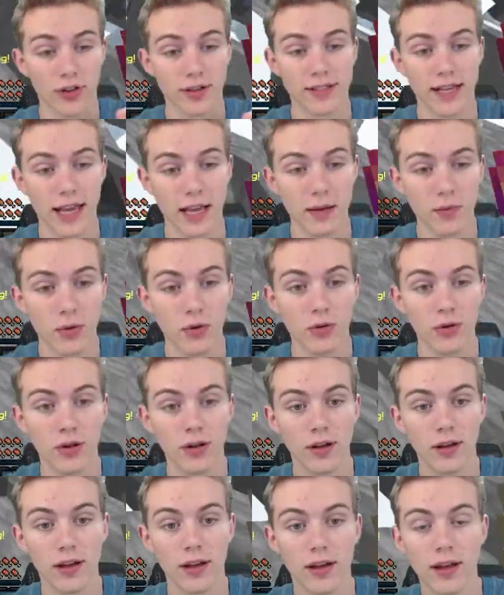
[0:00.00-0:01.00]
the table
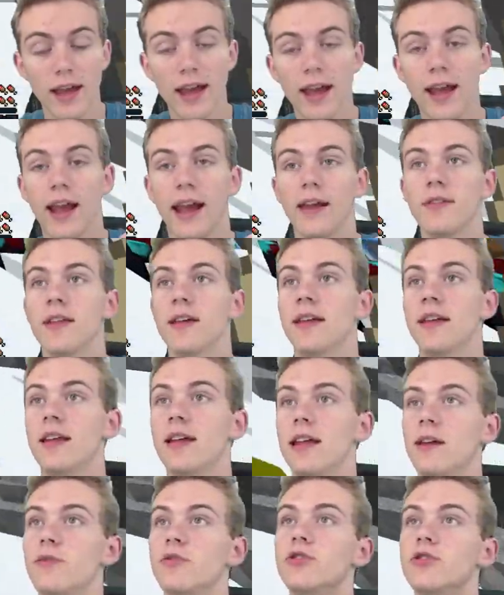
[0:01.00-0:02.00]
and then
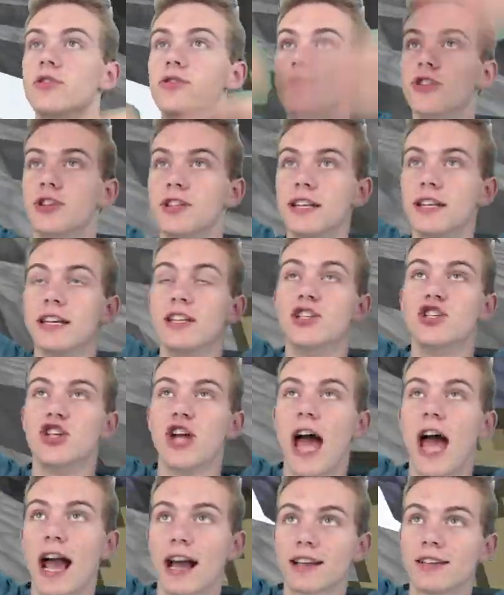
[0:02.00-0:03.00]
it would just
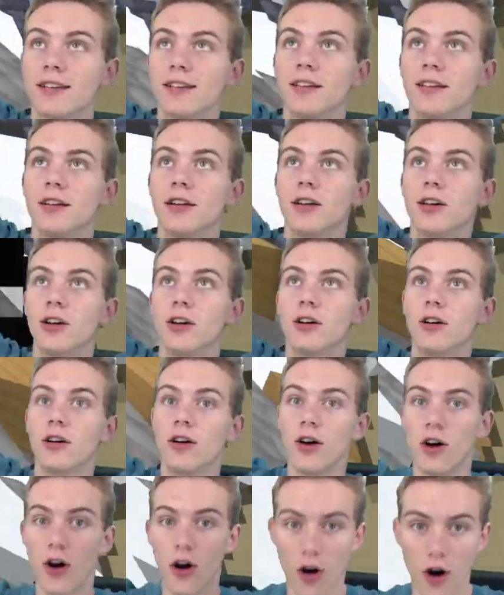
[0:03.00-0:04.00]
eject
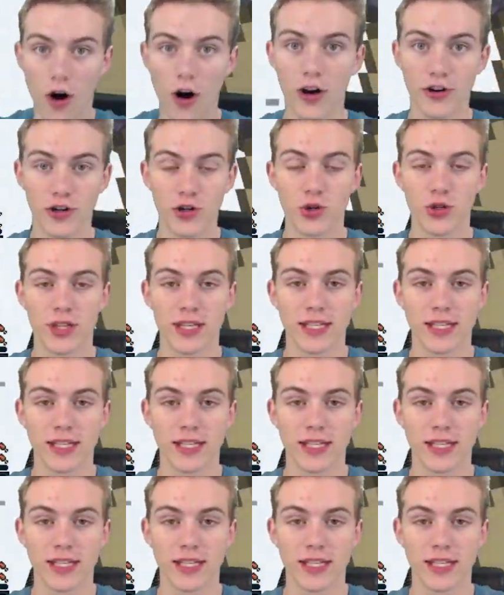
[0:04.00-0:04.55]
onto the